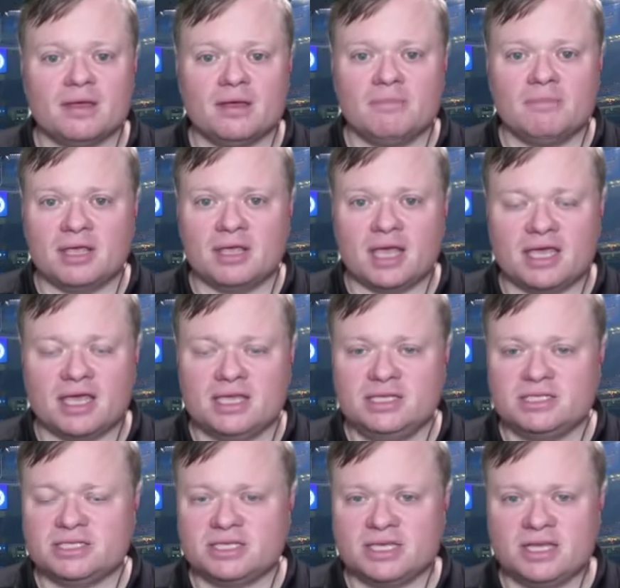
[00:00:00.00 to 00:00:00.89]
But yeah, he
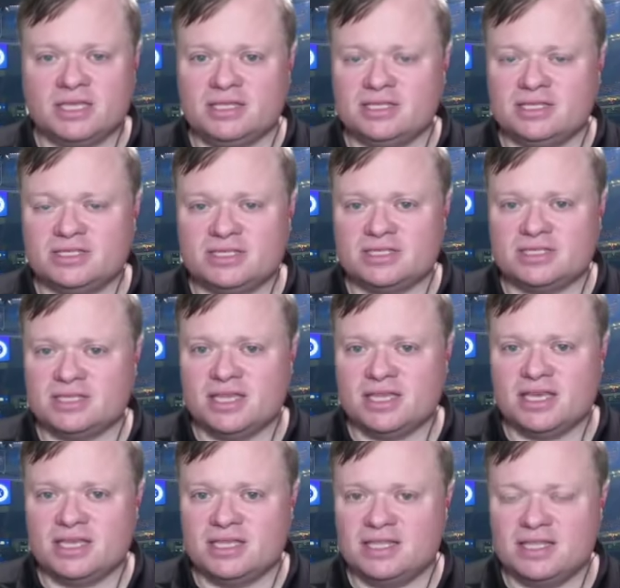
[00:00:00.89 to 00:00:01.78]
just it just
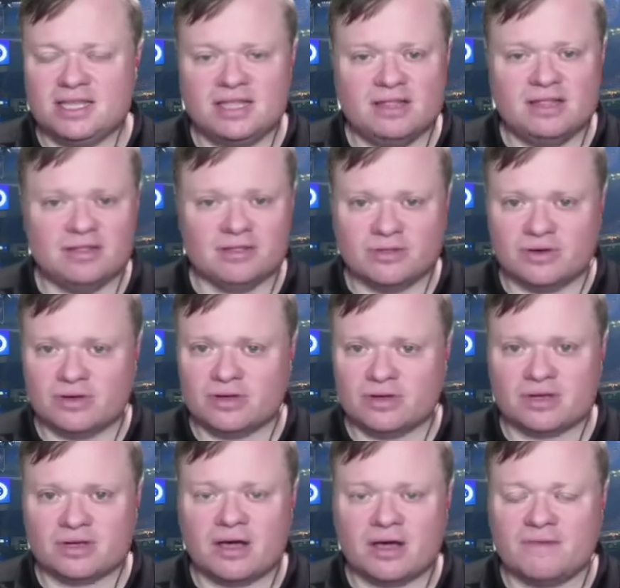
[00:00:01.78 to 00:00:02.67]
he didn't
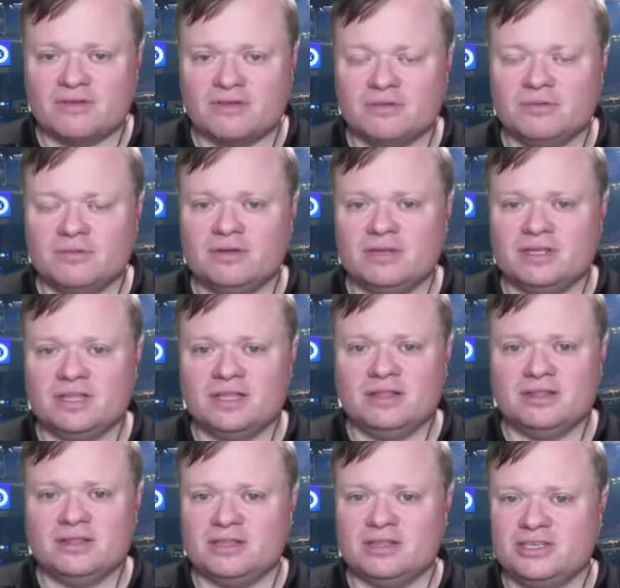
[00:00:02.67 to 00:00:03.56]
look comfortable. It
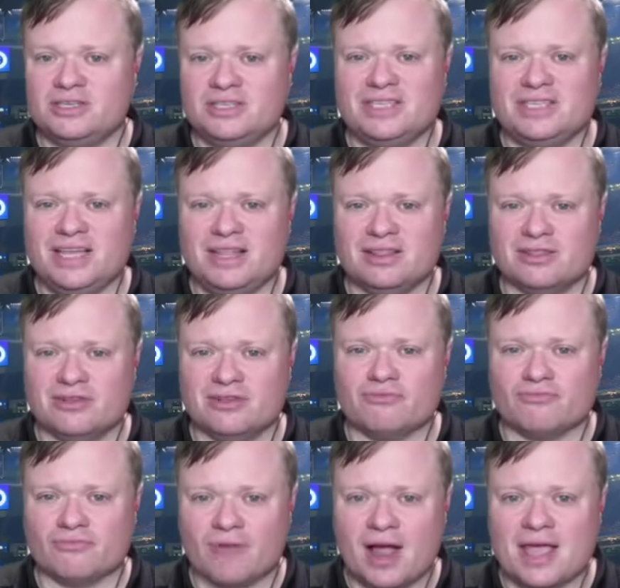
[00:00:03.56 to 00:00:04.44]
didn't it just didn't
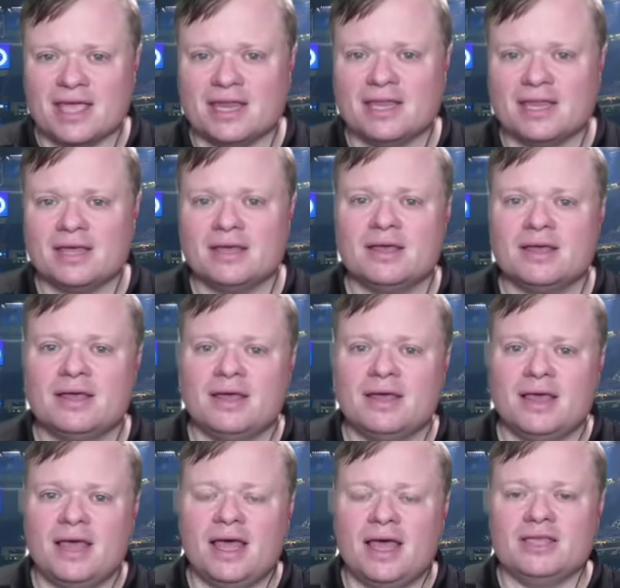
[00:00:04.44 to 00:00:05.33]
look right.
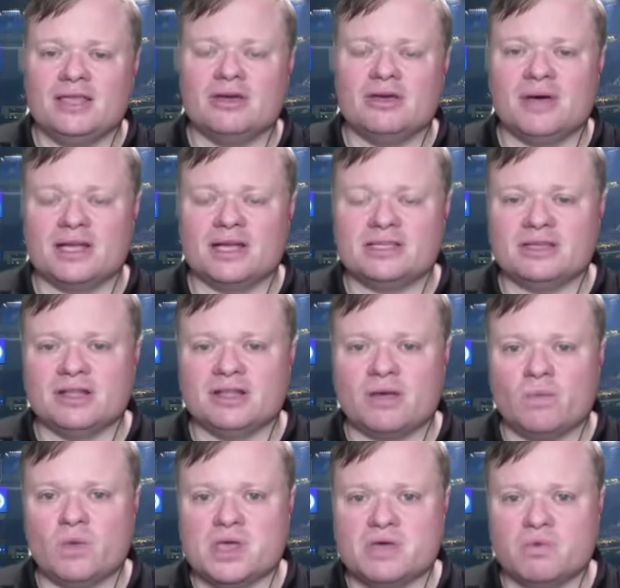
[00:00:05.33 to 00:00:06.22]
And you go back to
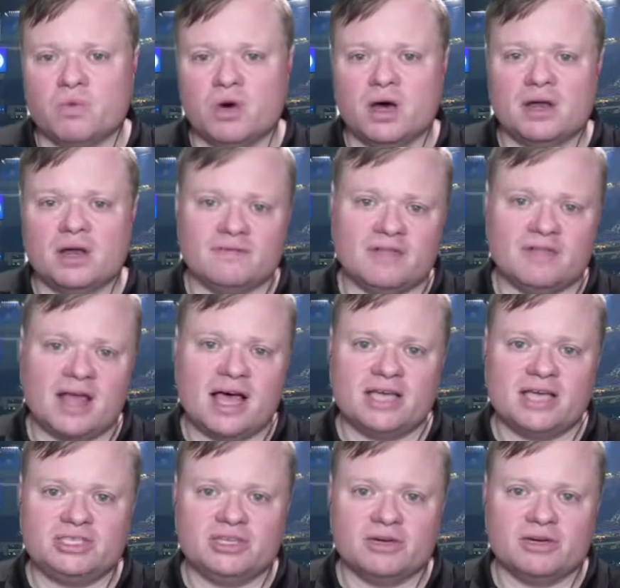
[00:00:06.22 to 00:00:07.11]
like week 1 of
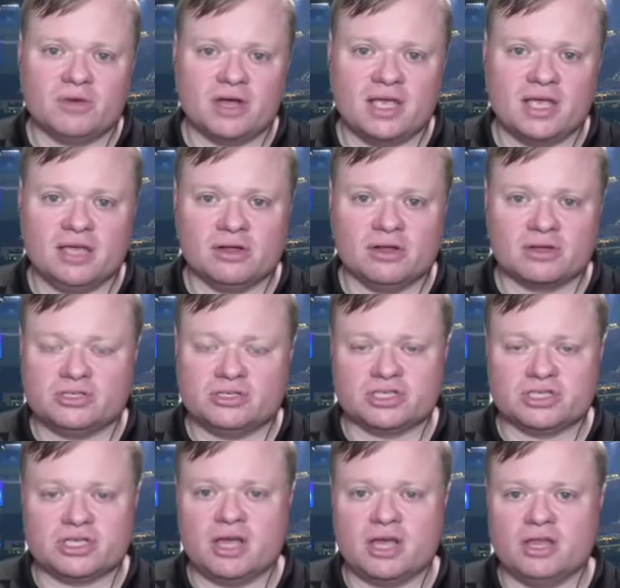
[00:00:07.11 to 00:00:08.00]
last year where he looked
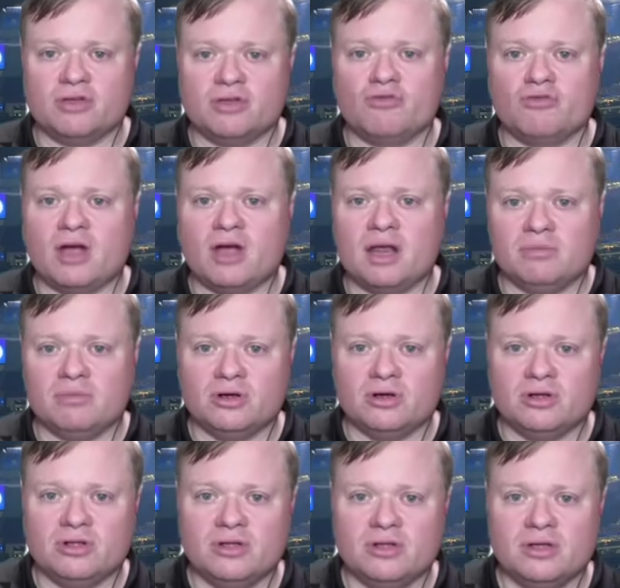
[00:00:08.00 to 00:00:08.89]
just
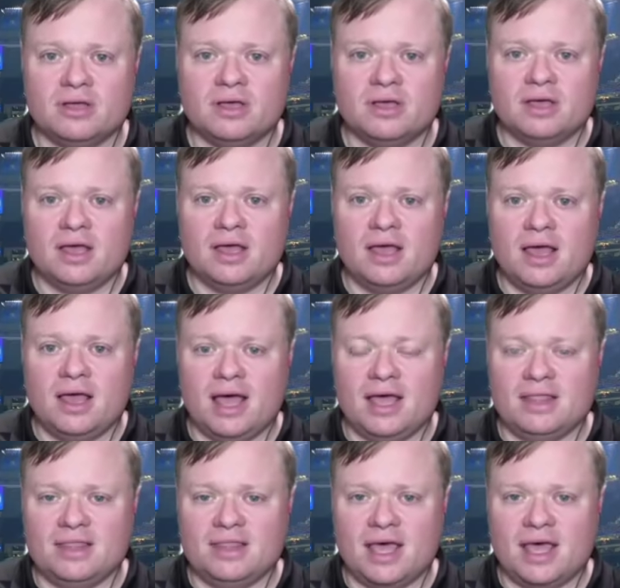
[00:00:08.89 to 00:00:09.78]
incredible
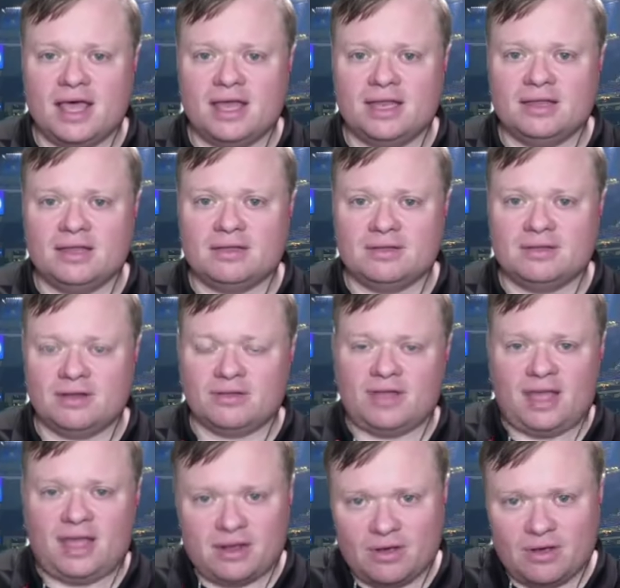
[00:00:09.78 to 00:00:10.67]
and then you know
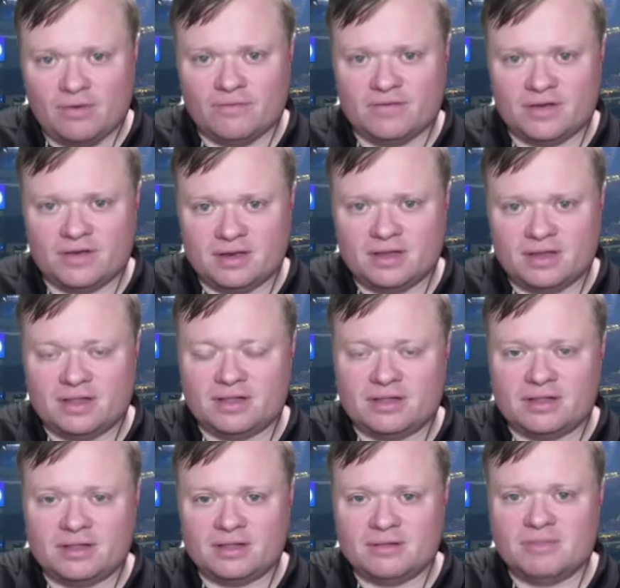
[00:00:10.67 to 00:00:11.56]
they had covid
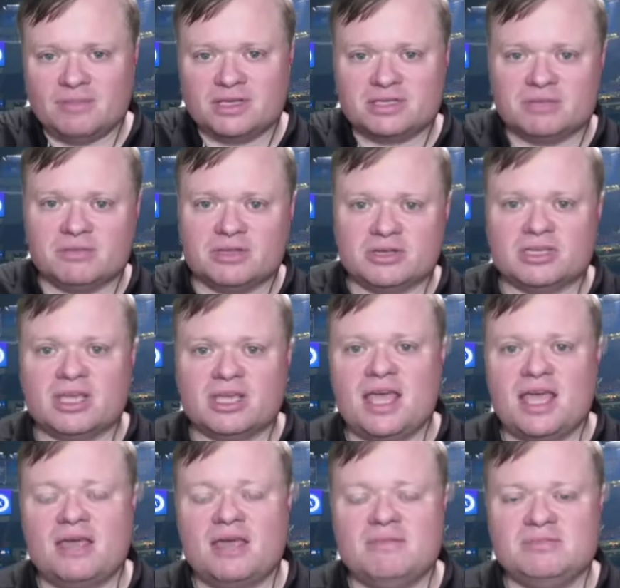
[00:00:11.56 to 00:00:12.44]
and missed a bunch of
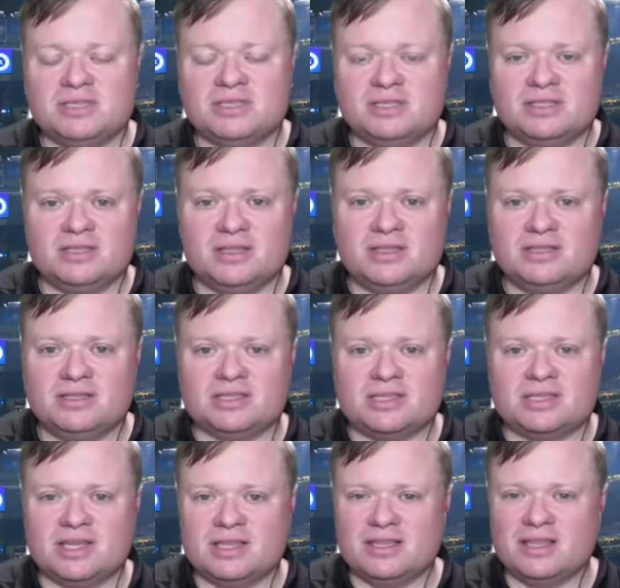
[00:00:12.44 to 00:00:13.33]
games and
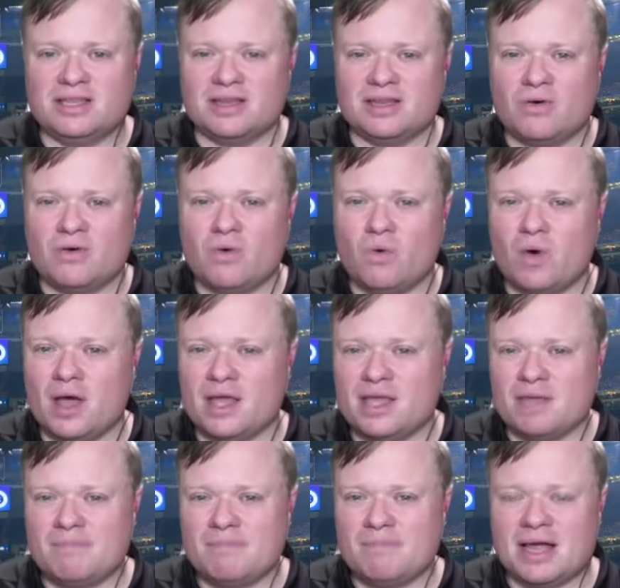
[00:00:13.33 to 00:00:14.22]
just it didn't
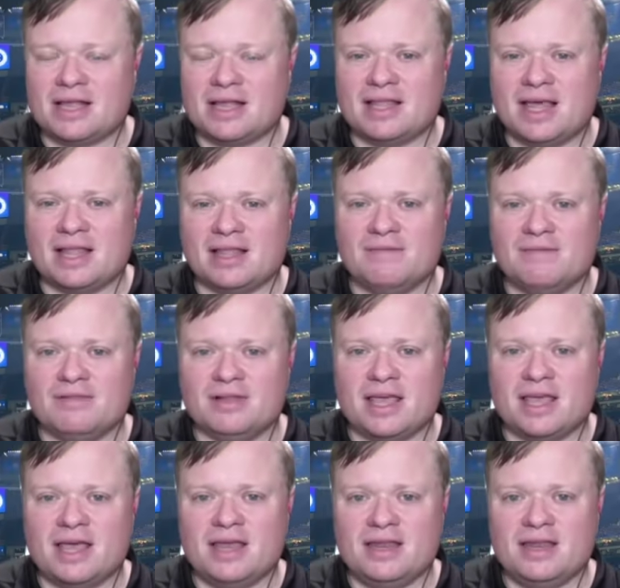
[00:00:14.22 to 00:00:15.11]
quite get back to that level
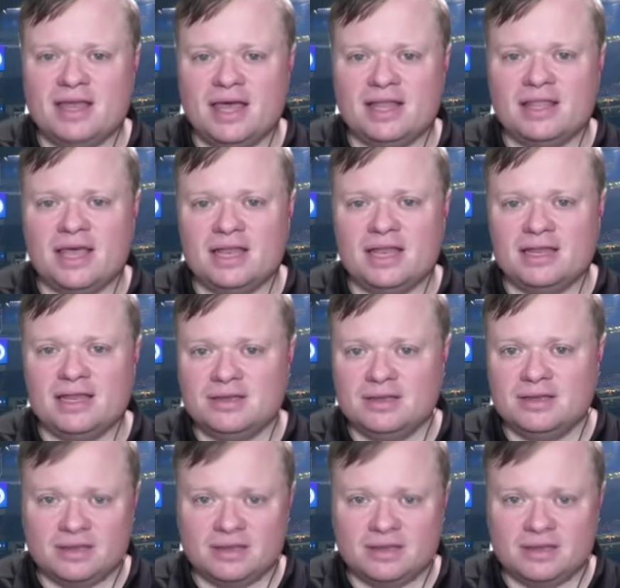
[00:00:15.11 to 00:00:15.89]
again and then